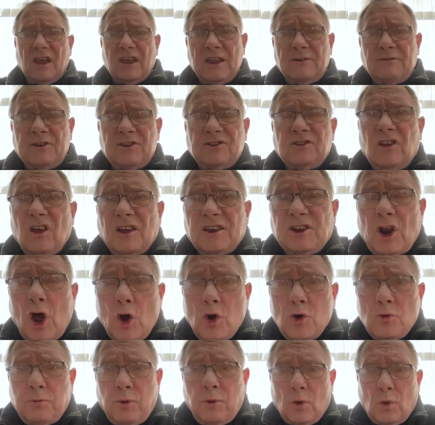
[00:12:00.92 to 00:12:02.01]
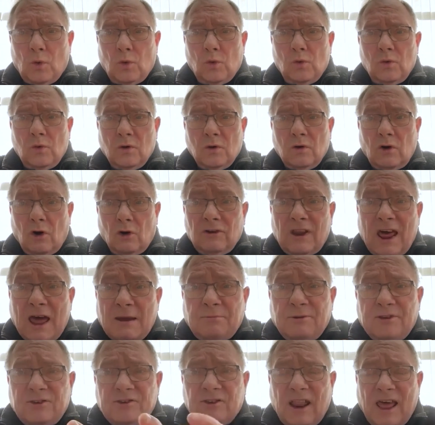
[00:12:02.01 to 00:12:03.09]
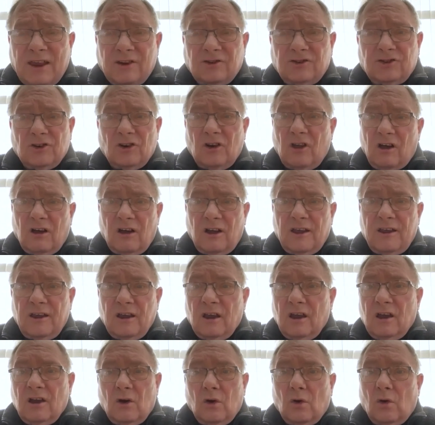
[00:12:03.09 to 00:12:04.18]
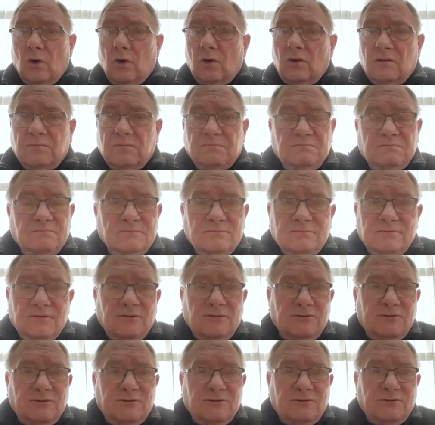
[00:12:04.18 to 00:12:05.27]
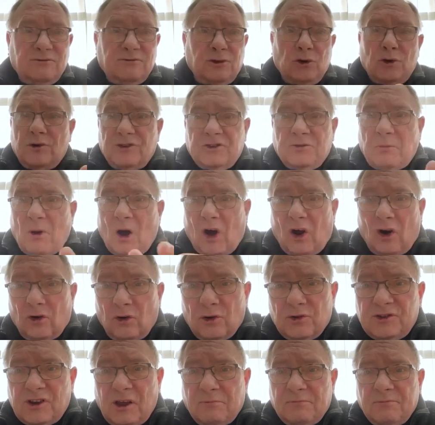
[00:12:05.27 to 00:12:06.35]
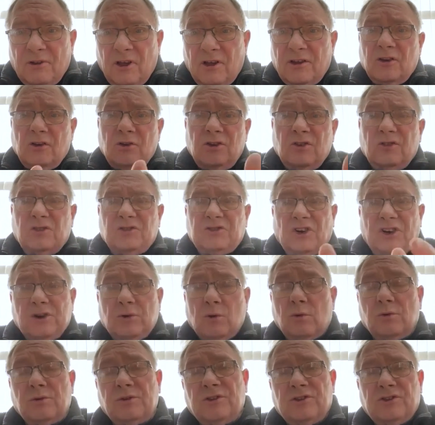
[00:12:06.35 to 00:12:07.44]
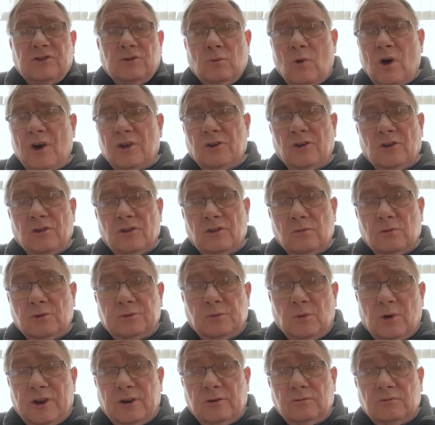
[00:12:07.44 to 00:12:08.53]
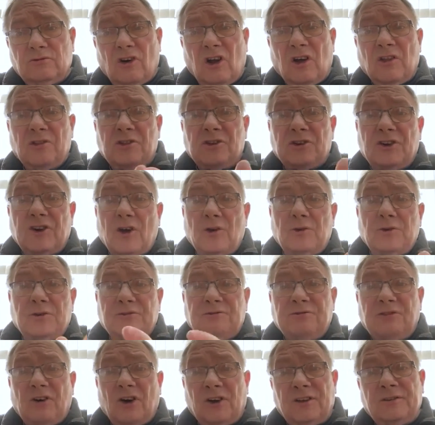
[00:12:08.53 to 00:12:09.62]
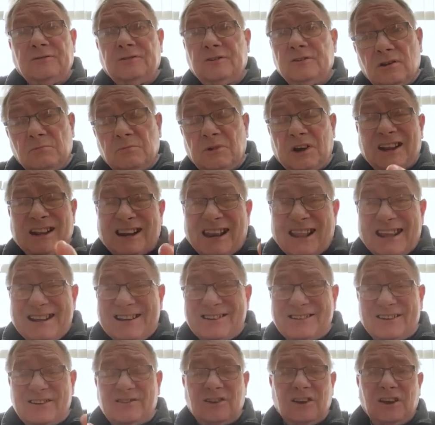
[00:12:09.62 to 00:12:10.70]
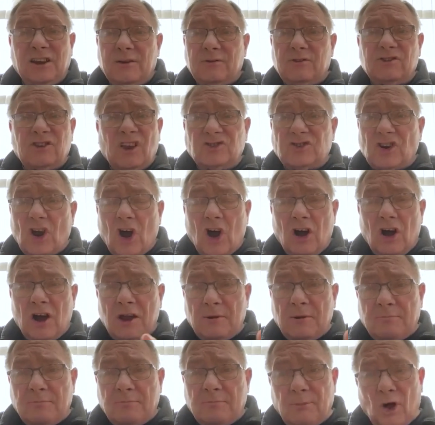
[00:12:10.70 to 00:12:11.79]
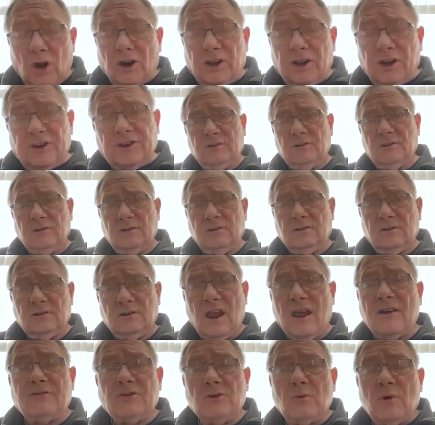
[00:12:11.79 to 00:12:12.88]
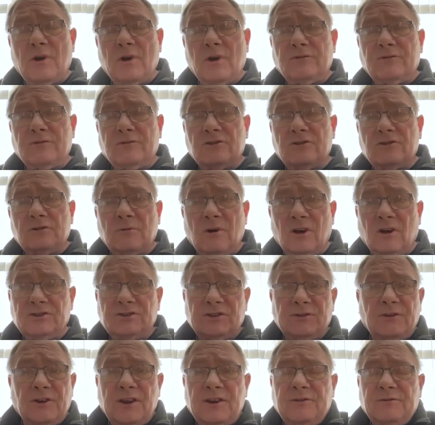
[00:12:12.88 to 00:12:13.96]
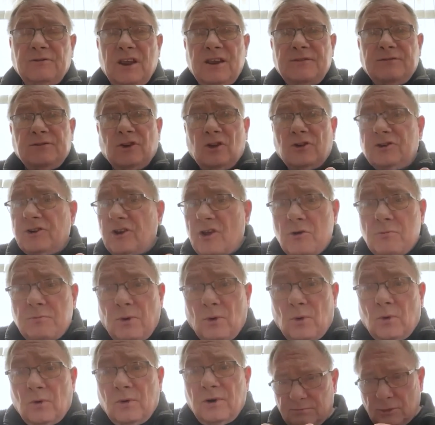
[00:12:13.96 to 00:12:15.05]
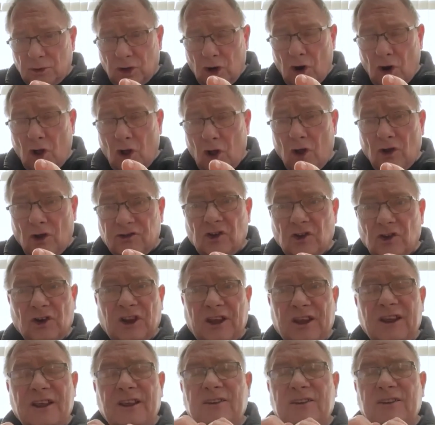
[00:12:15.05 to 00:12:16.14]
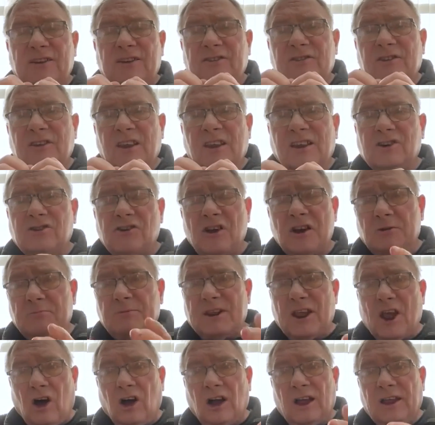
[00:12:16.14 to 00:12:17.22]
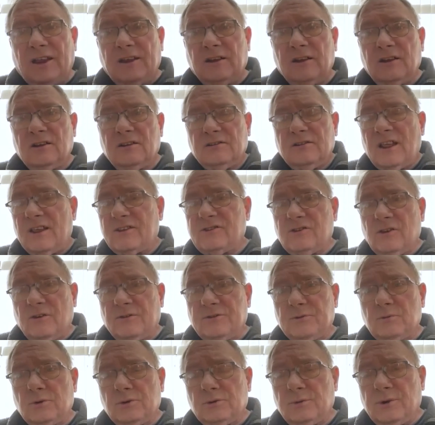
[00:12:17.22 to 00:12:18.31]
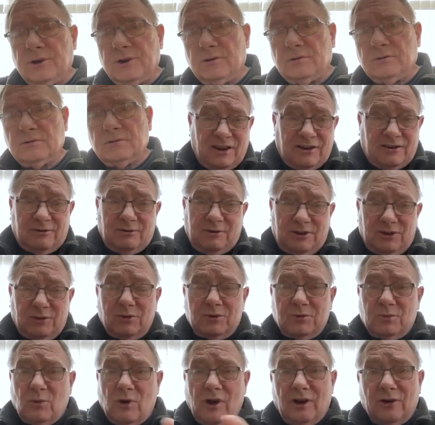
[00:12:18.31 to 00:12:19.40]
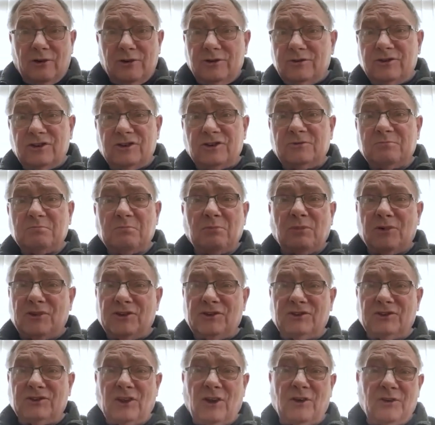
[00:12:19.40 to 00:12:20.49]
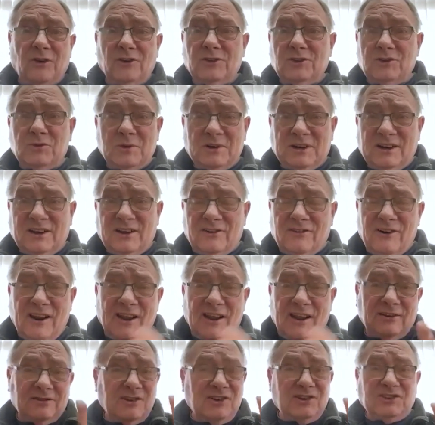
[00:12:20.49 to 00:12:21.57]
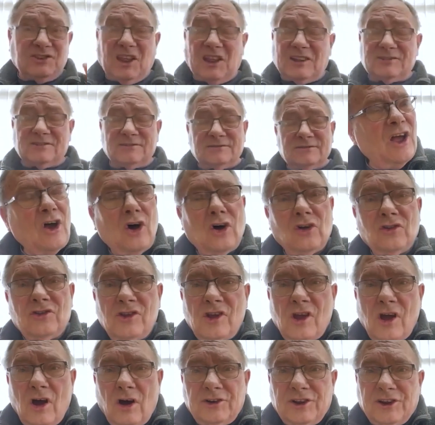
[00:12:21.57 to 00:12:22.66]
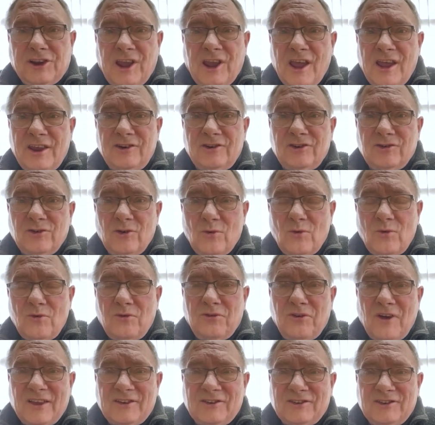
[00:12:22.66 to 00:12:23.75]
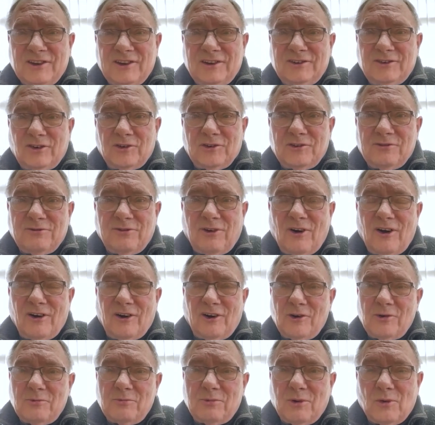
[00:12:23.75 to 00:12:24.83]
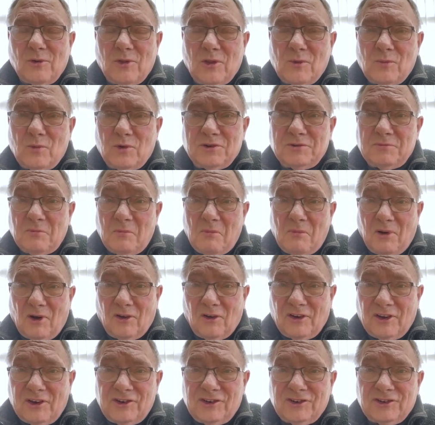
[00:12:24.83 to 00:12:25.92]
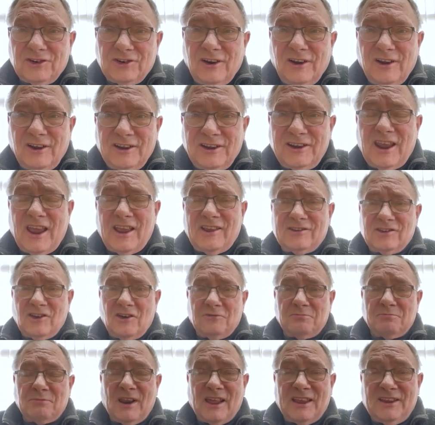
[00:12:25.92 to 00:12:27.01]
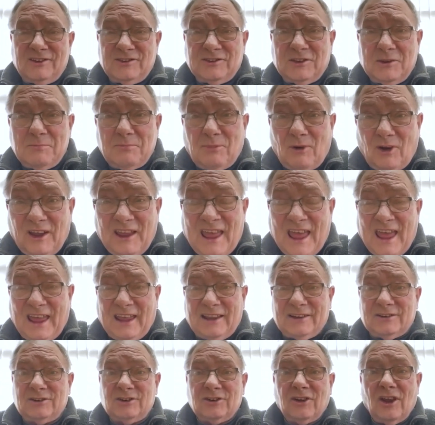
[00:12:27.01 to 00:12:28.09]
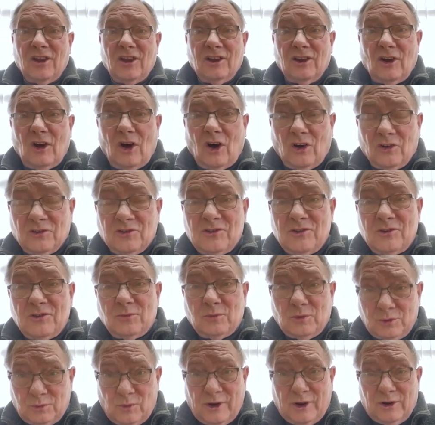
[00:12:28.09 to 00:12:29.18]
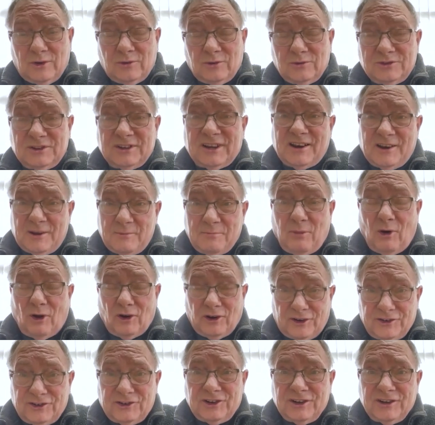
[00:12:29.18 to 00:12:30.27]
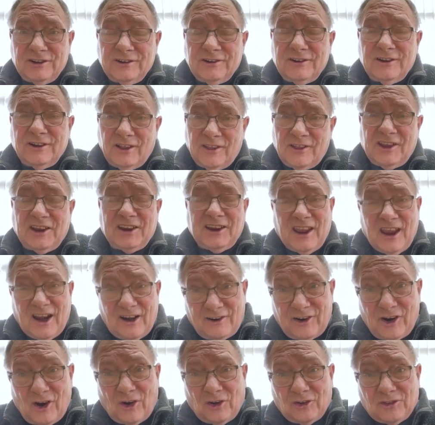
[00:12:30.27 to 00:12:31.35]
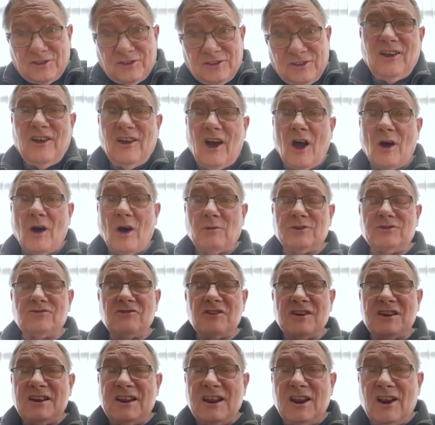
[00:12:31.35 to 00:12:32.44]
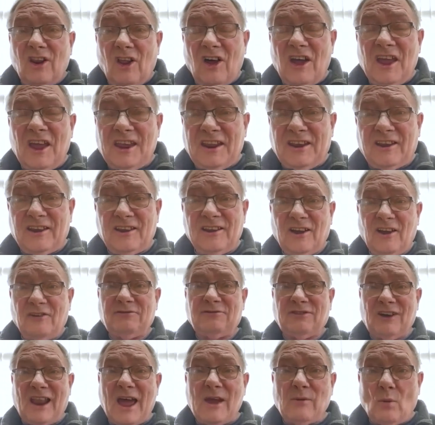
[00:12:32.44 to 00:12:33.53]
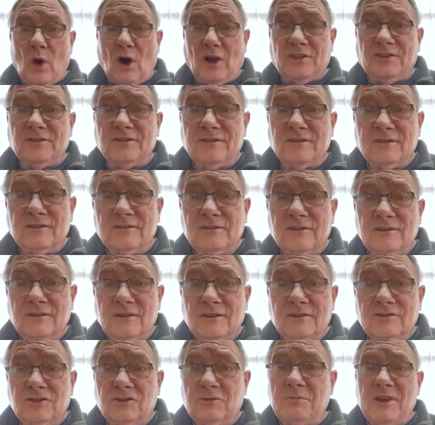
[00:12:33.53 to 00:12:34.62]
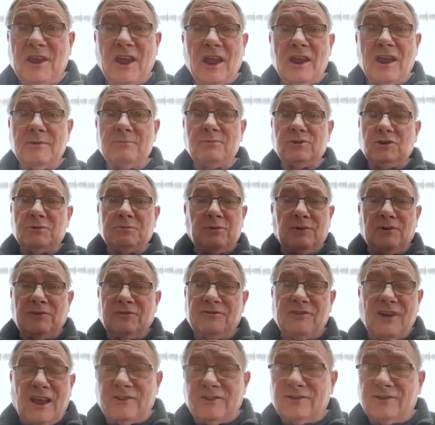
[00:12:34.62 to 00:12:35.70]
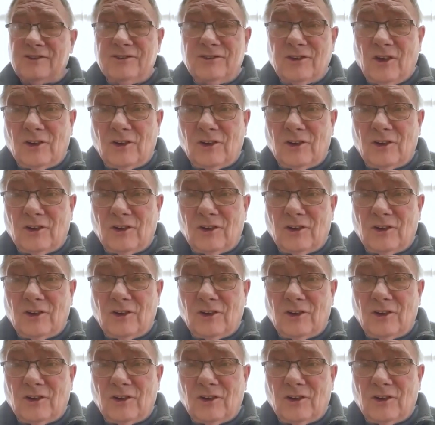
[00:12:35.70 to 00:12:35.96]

If it's like an opal or lapis lazuli or fluorospar or something like that, you use 3/4 on the wood wheel rather than an 0-5. But it glazes, it gives such a high polish. Everyone remarks, if even on an opal, gloss on it is incredibly high, and that's off the wood wheel. With the wood wheel, you just put the stone on, twiddle it around, it's done. On the odd occasional facet on a fire opal that wouldn't polish, yes, I've placed it by hand on the wood wheel to get it polished and then carry on. I would really like a flat one to be able to put facets